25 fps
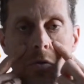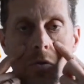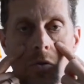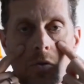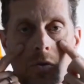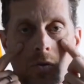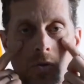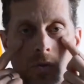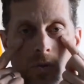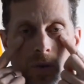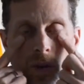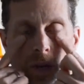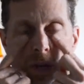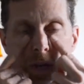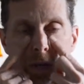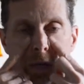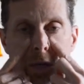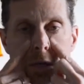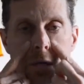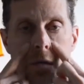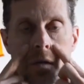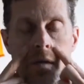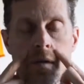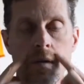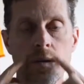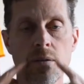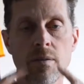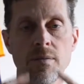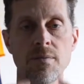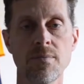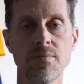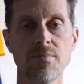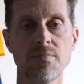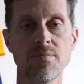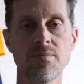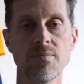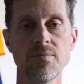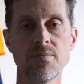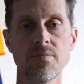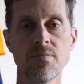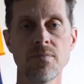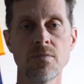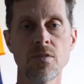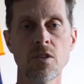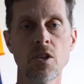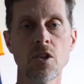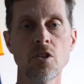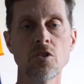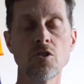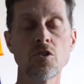Great.
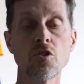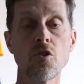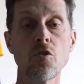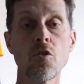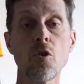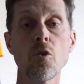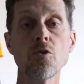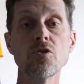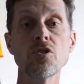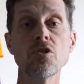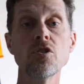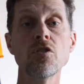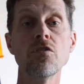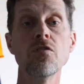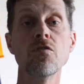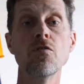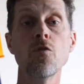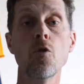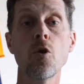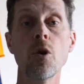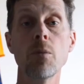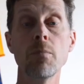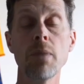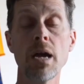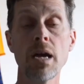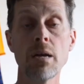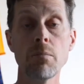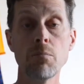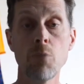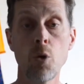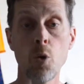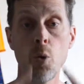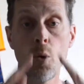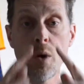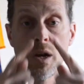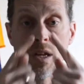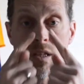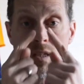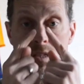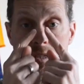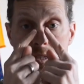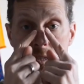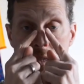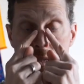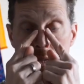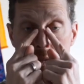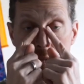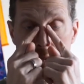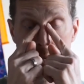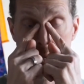So those are the 4 main points.
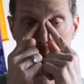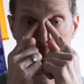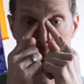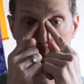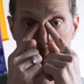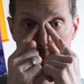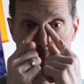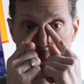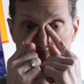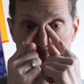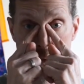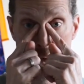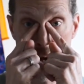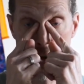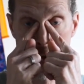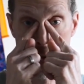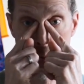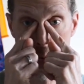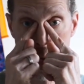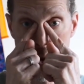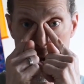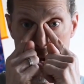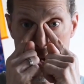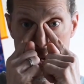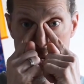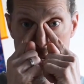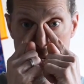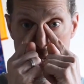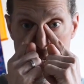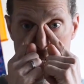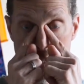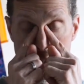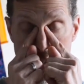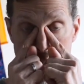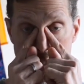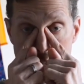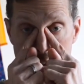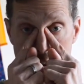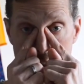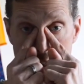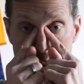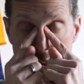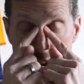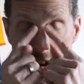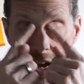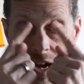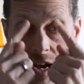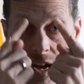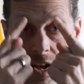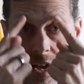Bladder 1, inside of
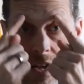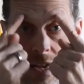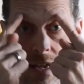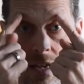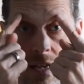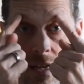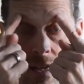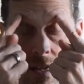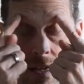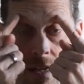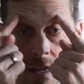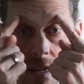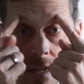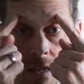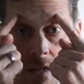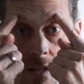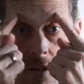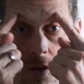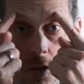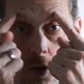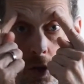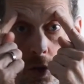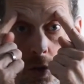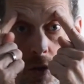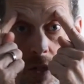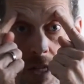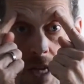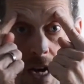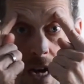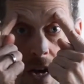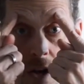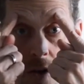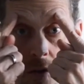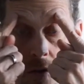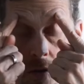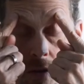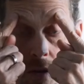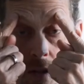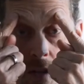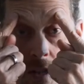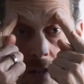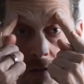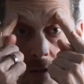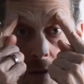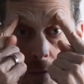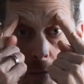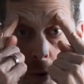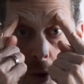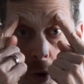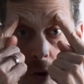the eye. Yu Yao,
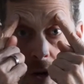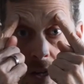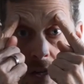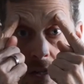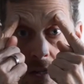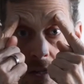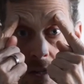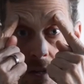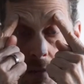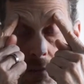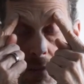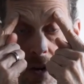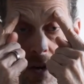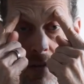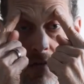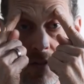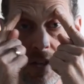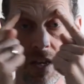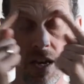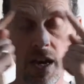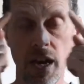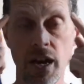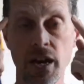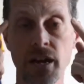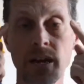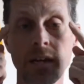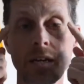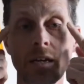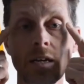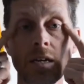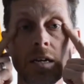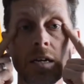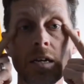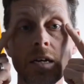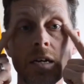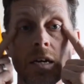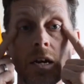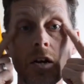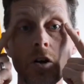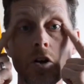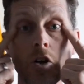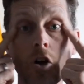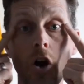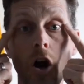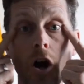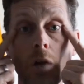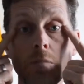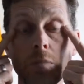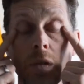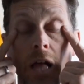liver point, above the eye.
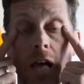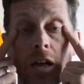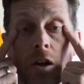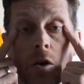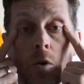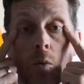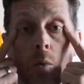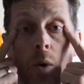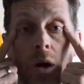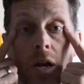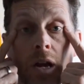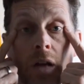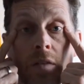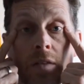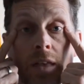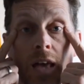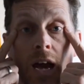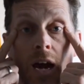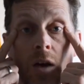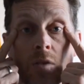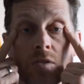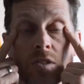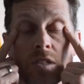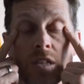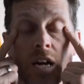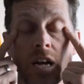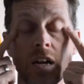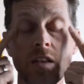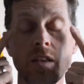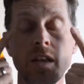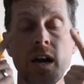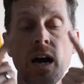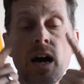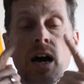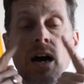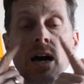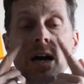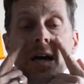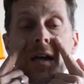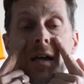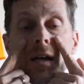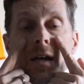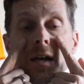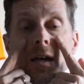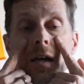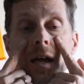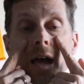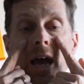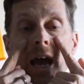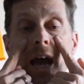Gallbladder 1 on the outside of the eye.
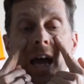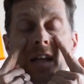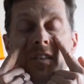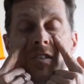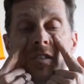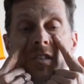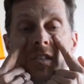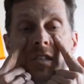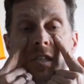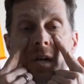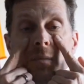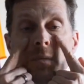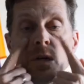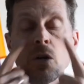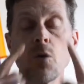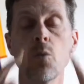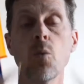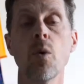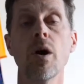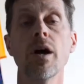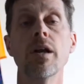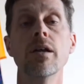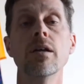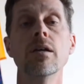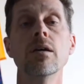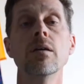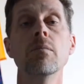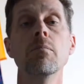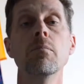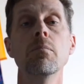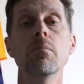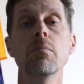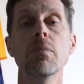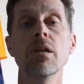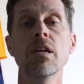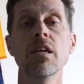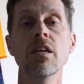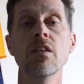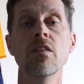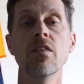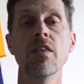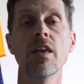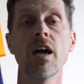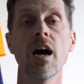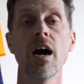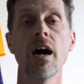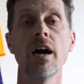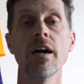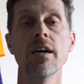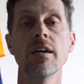And stomach 1 beneath the
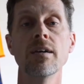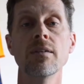eye.